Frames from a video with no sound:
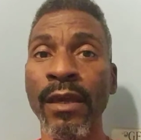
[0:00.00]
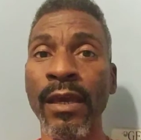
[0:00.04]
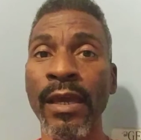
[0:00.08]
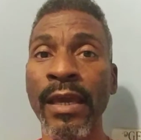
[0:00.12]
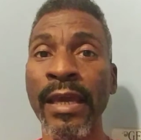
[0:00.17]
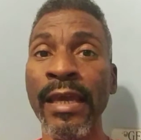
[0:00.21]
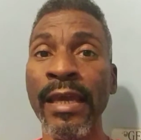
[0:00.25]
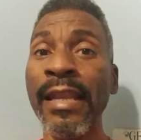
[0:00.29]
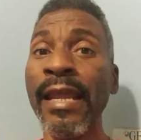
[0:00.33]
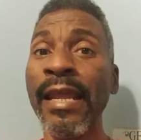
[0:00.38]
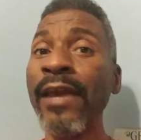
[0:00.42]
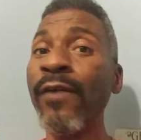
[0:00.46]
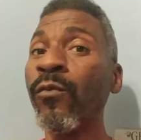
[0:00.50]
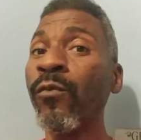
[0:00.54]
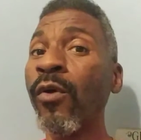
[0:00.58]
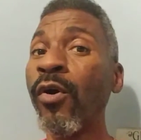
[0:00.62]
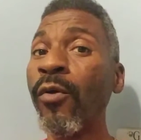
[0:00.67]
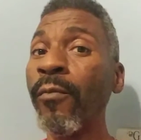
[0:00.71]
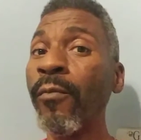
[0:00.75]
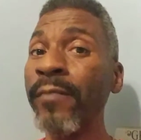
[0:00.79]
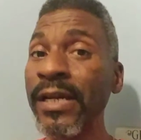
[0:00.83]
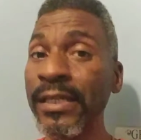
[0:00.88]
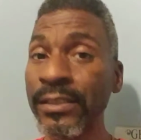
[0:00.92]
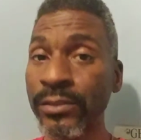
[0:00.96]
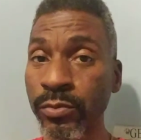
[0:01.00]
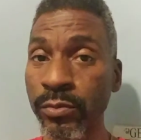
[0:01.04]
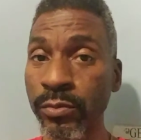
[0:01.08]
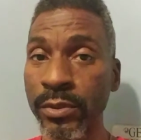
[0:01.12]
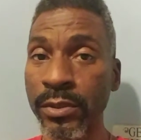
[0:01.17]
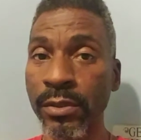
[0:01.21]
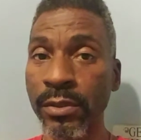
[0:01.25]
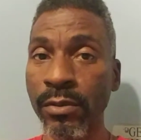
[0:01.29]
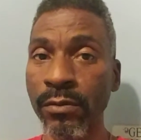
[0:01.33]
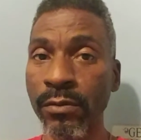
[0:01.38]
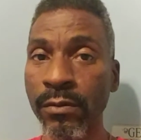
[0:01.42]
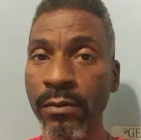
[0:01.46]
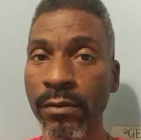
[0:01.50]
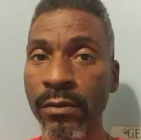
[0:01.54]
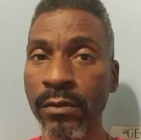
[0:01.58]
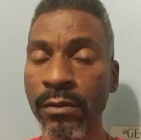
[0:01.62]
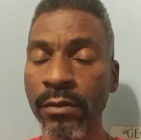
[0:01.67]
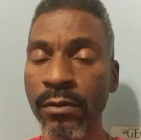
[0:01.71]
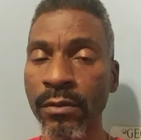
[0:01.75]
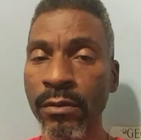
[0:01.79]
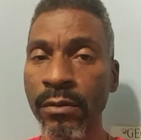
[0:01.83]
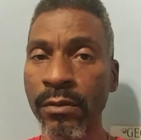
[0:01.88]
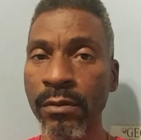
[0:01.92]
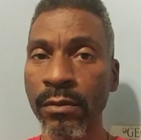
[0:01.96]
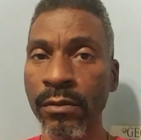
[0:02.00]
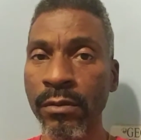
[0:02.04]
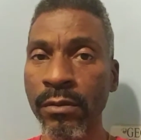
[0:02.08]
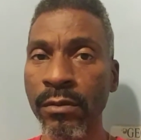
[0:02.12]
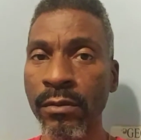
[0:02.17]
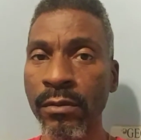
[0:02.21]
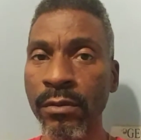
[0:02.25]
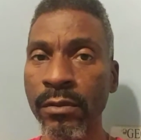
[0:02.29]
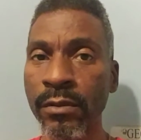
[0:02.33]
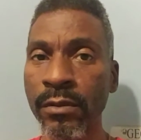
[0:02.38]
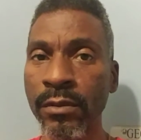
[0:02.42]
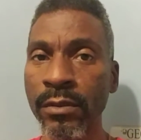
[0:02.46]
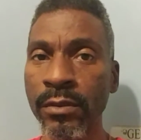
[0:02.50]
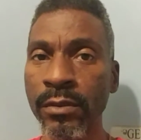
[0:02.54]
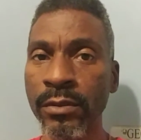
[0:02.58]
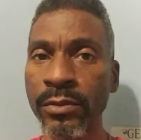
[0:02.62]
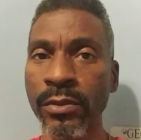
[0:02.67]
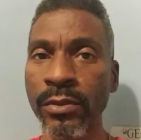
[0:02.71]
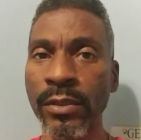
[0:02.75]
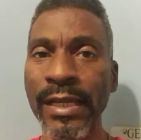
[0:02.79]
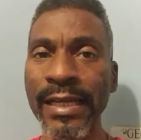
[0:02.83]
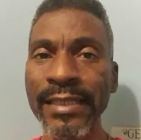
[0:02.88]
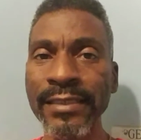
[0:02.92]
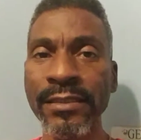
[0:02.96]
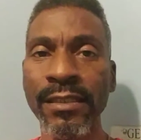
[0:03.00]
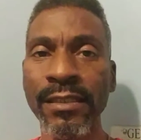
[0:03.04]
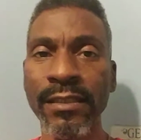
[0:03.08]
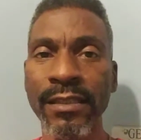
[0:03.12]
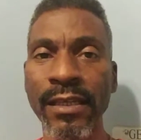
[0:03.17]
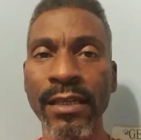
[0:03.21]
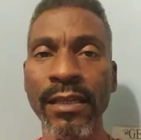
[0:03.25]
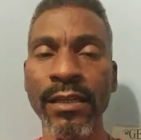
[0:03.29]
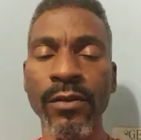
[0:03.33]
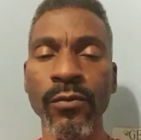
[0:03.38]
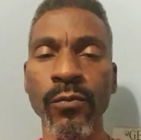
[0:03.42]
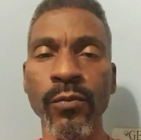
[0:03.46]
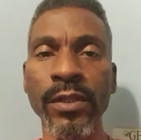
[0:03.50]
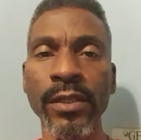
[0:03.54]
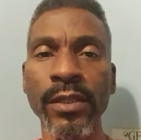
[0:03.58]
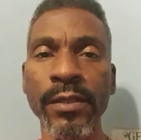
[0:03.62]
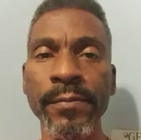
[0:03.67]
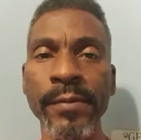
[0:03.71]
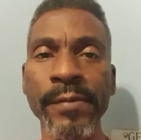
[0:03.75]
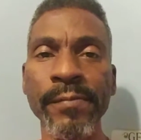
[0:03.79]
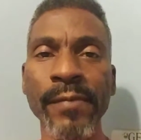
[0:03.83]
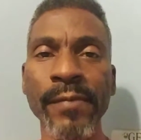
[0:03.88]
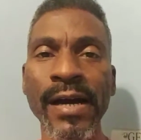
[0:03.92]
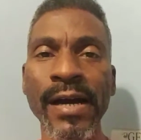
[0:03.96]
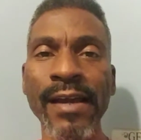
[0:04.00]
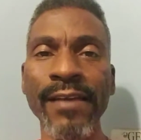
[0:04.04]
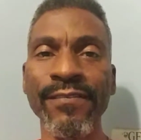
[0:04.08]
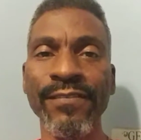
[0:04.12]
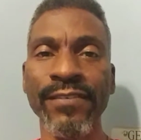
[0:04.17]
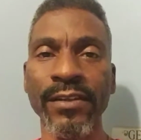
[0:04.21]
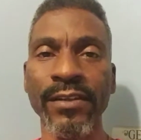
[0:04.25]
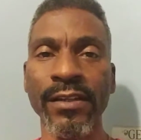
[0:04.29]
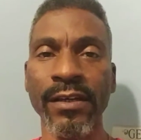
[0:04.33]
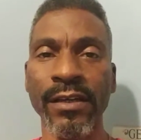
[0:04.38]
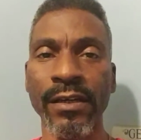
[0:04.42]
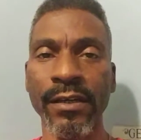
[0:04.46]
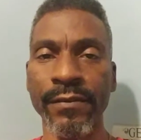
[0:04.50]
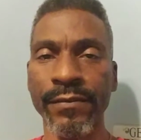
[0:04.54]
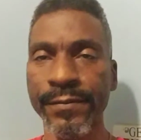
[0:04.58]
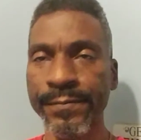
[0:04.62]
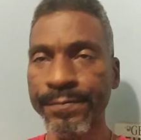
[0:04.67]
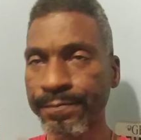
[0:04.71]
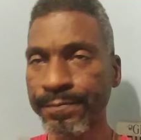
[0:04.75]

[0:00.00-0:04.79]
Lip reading: and they won't mess with you. So that's the thing to really be mindful of,